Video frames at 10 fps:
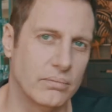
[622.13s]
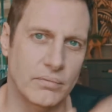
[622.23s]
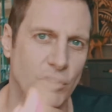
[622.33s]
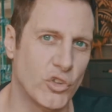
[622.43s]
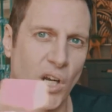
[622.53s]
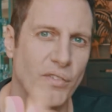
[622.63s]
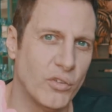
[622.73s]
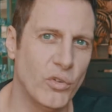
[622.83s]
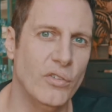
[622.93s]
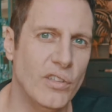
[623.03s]
and you're
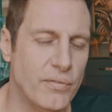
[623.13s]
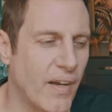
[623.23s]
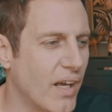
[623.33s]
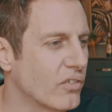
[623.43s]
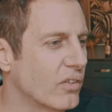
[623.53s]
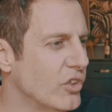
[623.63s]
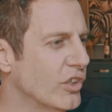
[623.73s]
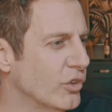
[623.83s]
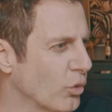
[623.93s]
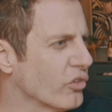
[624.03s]
traveling really, really fast, you're
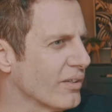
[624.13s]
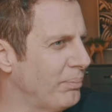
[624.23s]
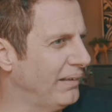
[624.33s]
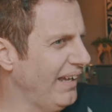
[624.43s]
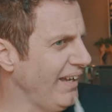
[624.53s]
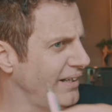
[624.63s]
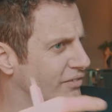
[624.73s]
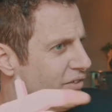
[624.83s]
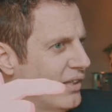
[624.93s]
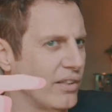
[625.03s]
going to notice that the
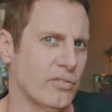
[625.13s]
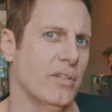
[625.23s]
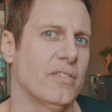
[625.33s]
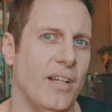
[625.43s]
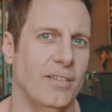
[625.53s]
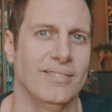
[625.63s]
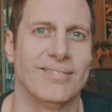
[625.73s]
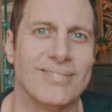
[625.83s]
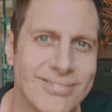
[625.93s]
planets are getting stretched out